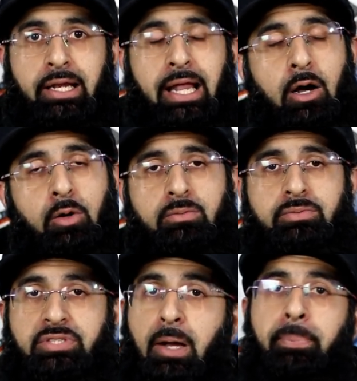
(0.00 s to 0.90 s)
Now,
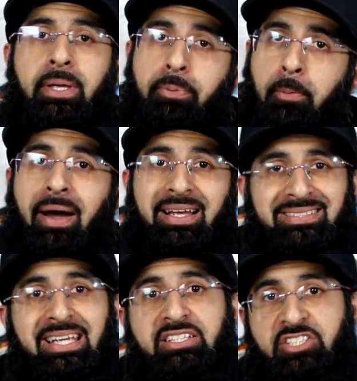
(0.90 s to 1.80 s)
some people might
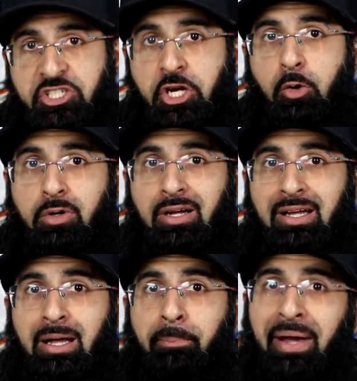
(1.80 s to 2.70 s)
say it's a joke,
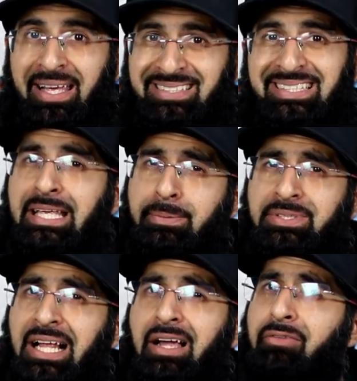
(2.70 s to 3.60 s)
but it seems
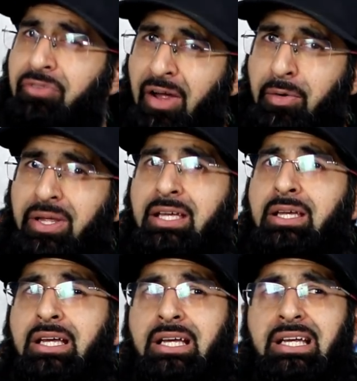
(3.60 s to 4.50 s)
like a
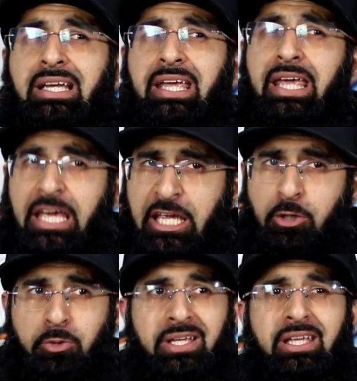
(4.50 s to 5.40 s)
very
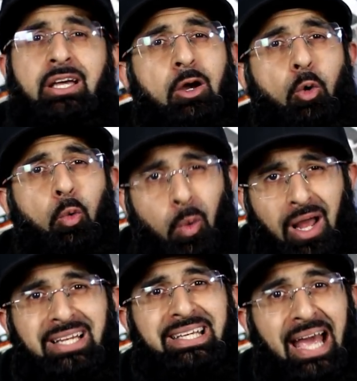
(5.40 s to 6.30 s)
eerie
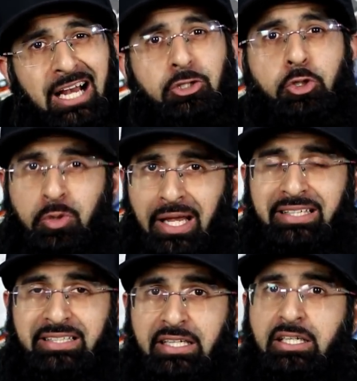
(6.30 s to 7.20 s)
well
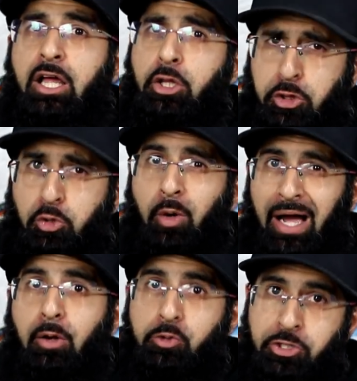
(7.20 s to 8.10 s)
calculated, thought
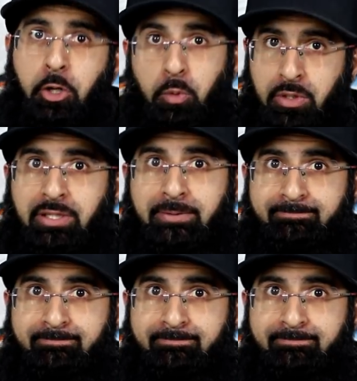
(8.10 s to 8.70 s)
out joke.